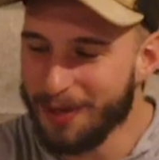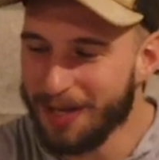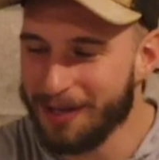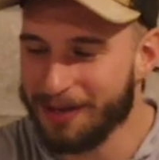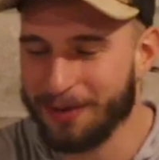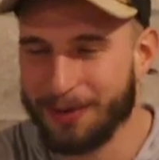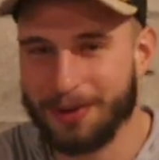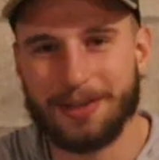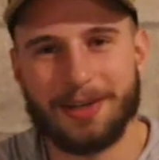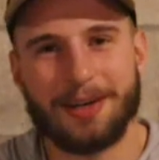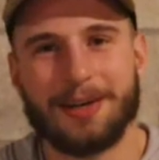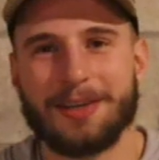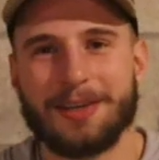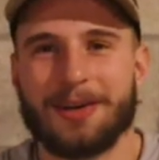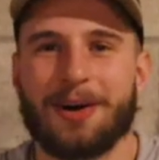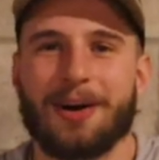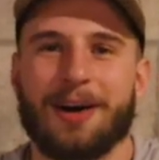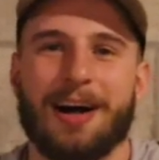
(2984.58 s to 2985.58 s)
So
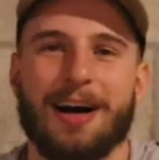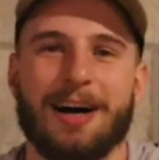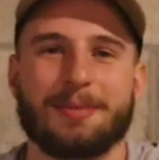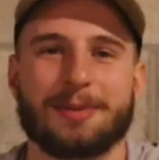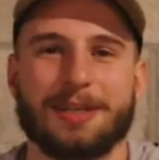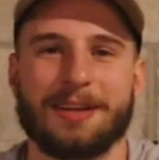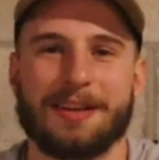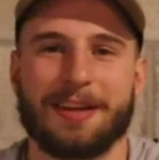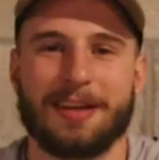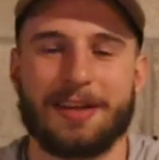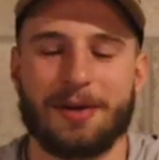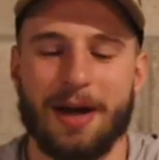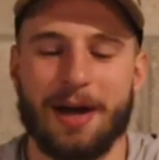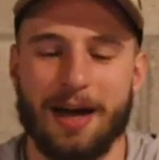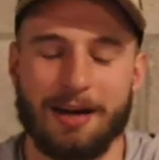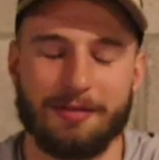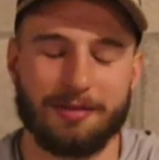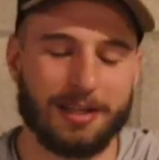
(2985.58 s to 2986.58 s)
there are options that you
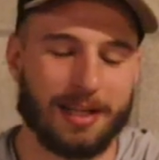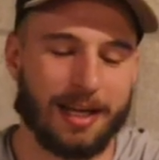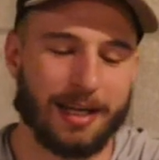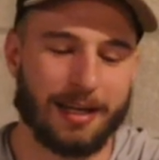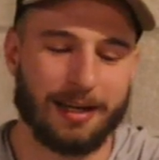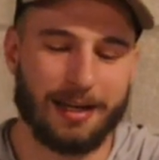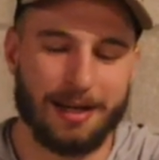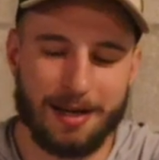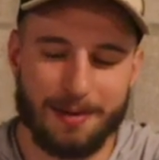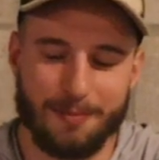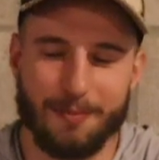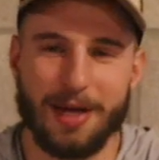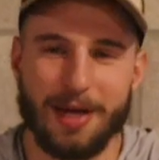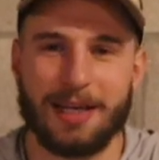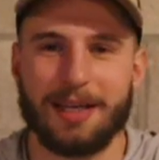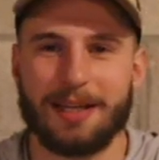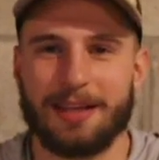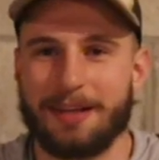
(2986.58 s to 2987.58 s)
have in like
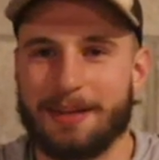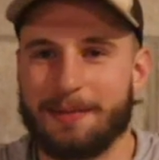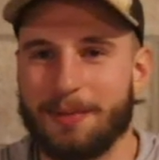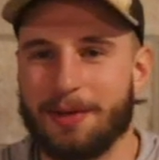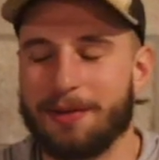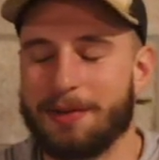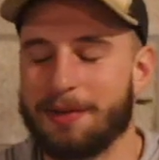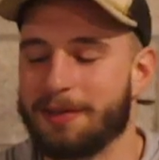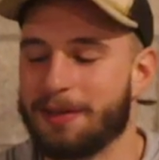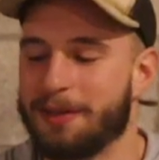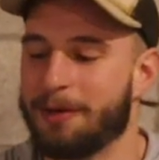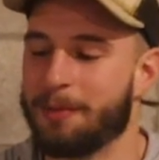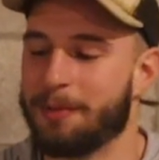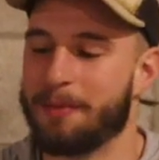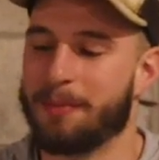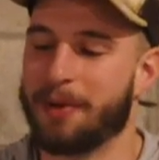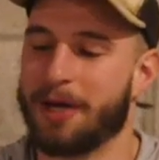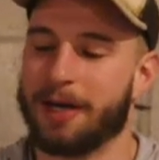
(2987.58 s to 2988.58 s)
making these meals a little
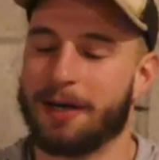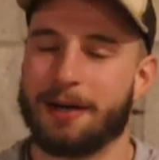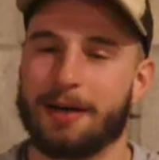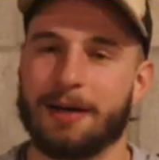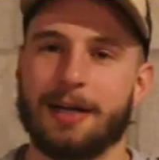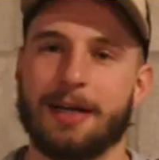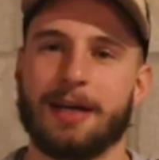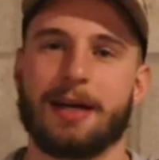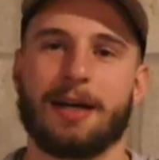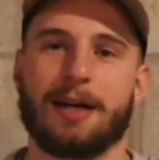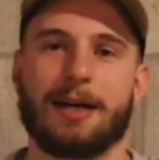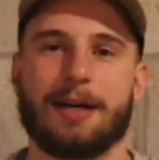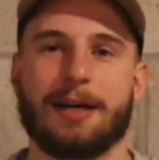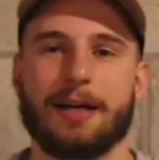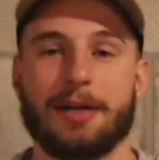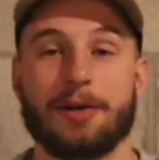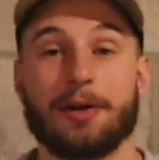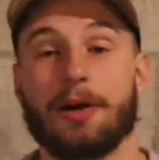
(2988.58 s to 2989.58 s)
bit better.
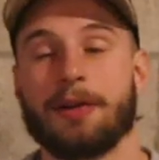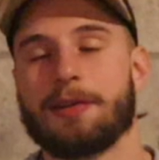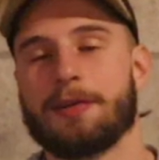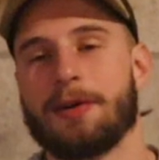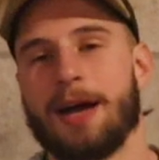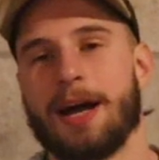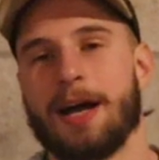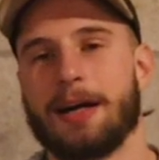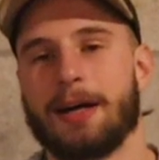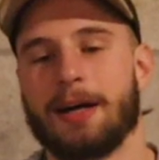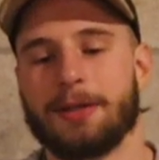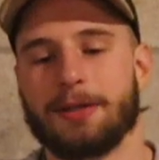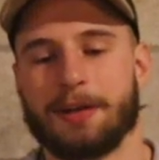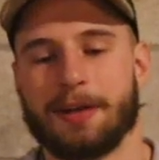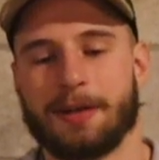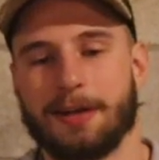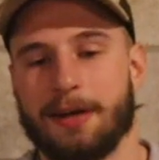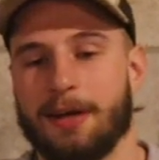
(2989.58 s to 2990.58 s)
You can also add
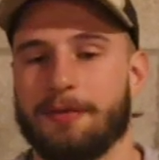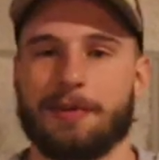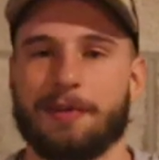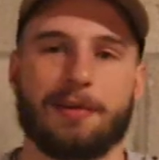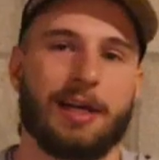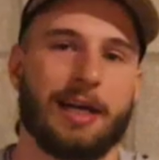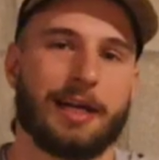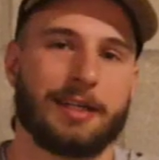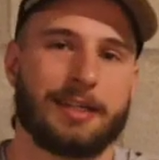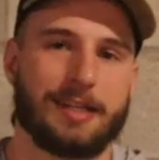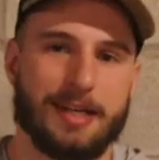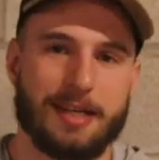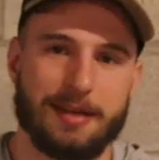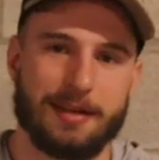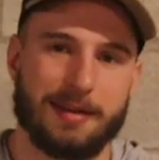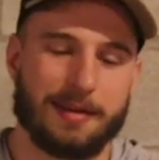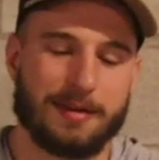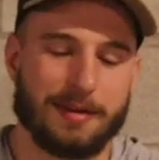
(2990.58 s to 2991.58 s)
other stuff, so like
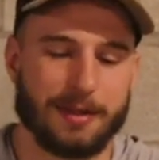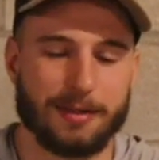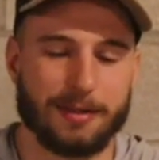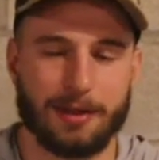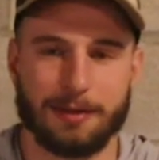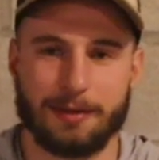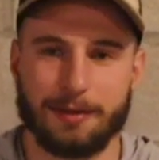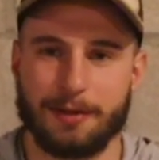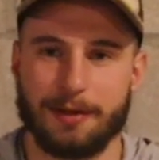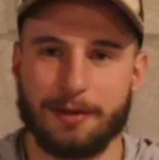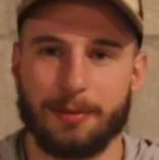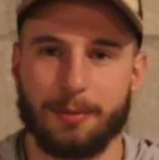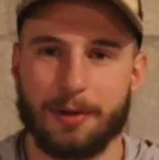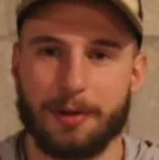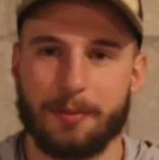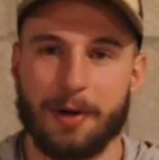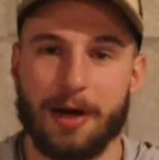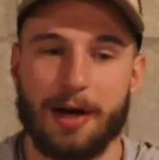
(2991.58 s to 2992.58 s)
cheese. I talked a little
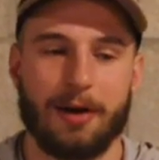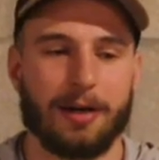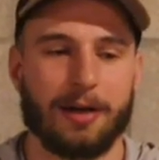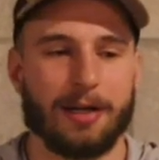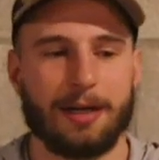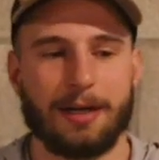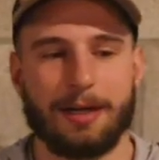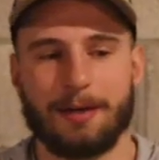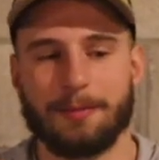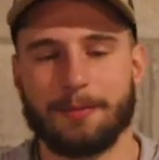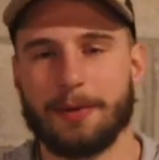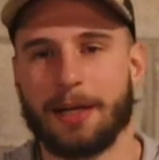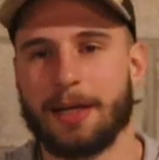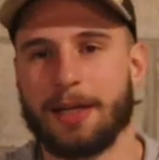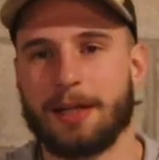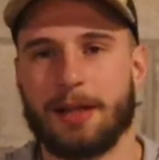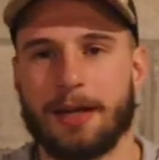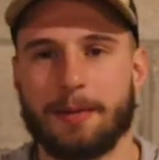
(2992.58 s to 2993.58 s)
bit about
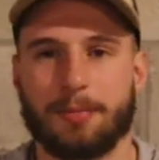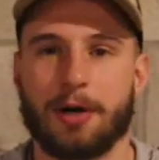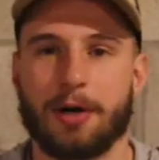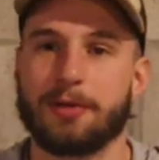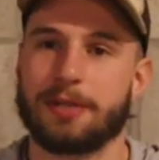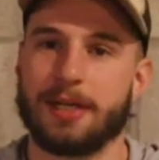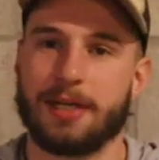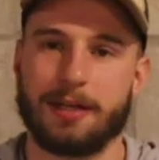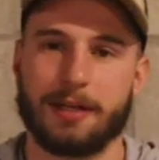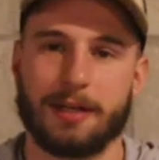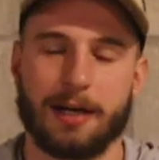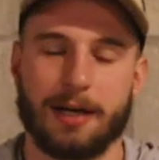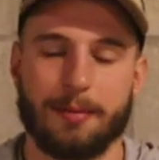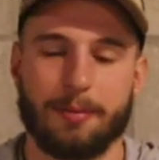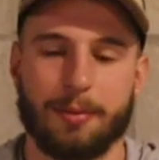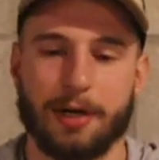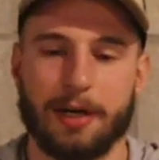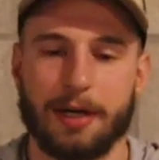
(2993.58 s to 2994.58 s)
any like protein that
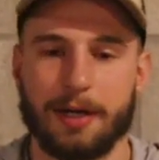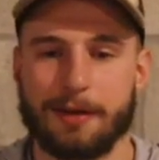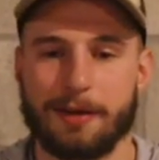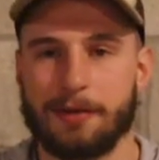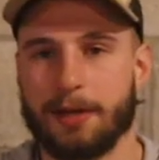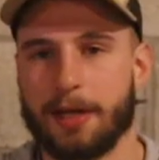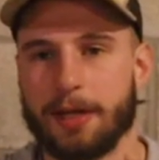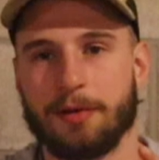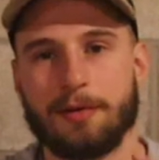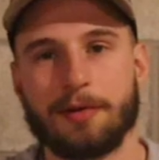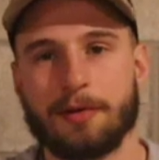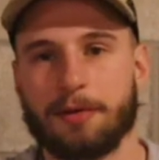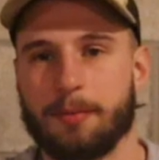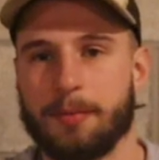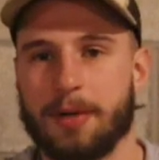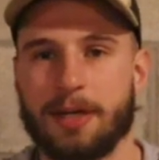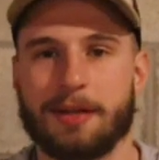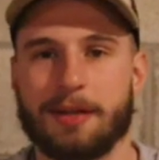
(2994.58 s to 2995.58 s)
I bring. So like those
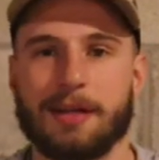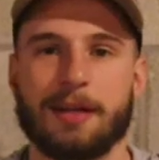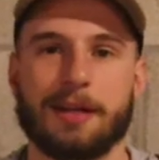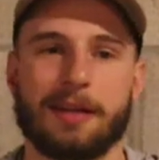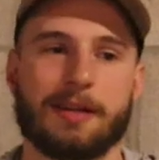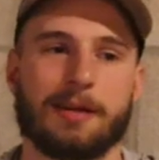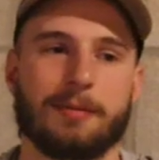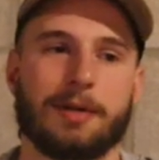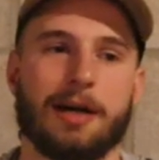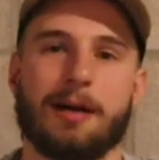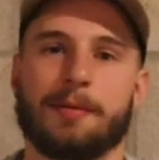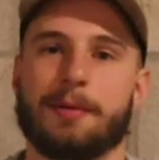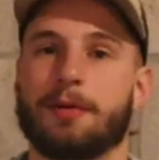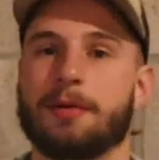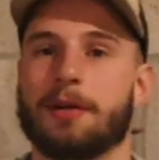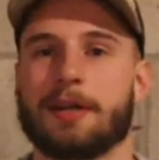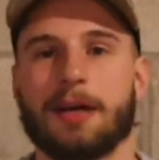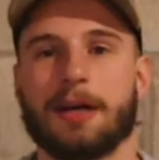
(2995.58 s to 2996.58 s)
little meat sticks, sometimes
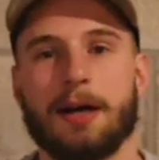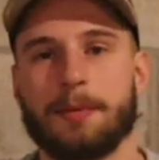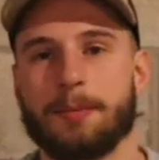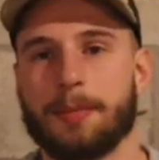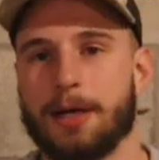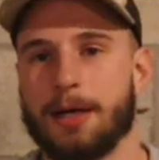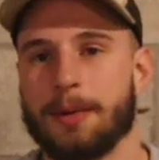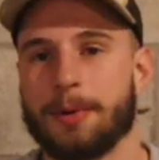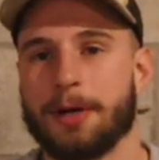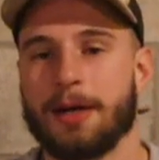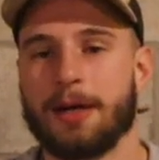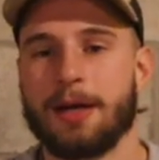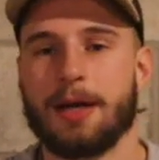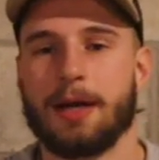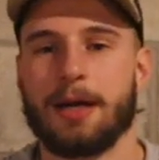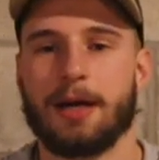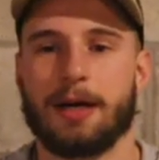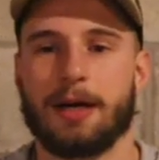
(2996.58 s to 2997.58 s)
I'll just cut them up,
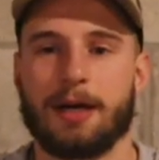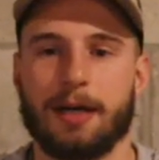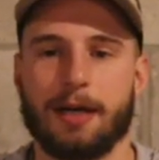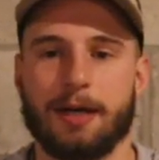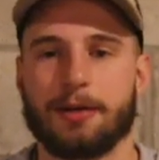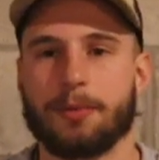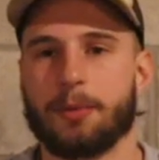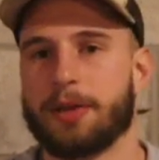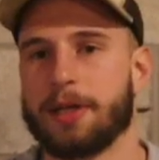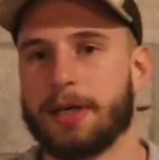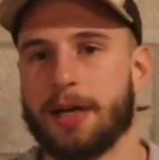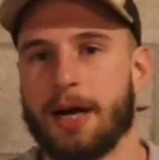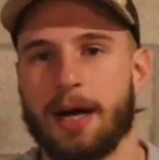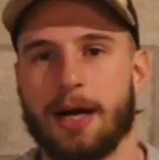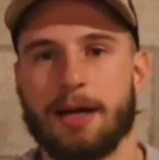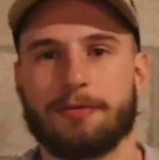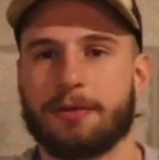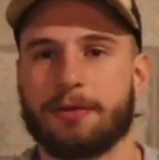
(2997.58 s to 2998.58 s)
either with a
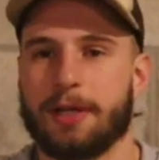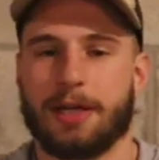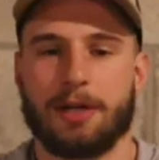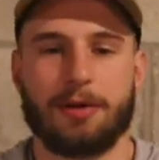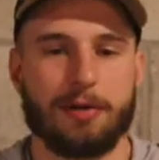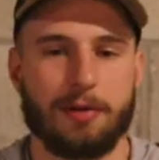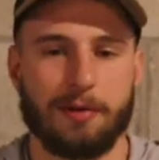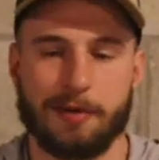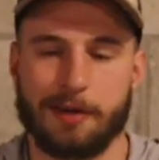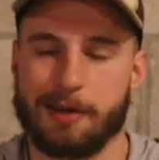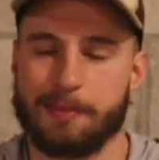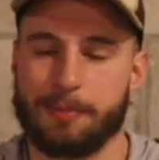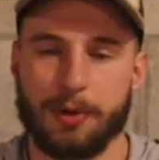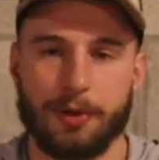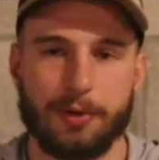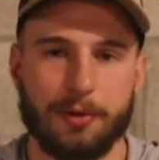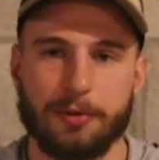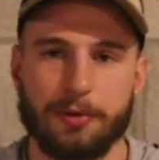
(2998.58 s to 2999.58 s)
knife or like you can use a
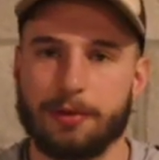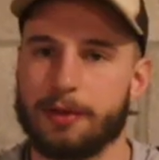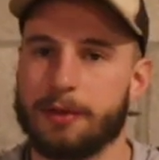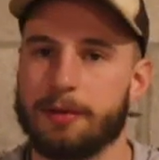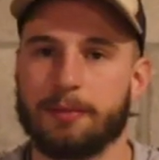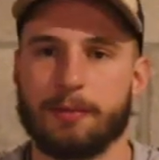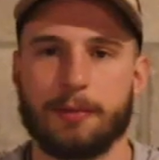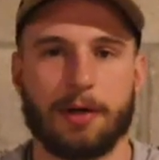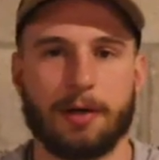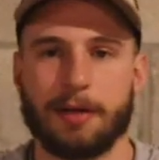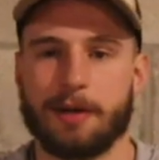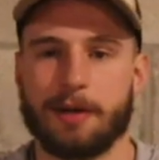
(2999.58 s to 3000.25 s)
spoon or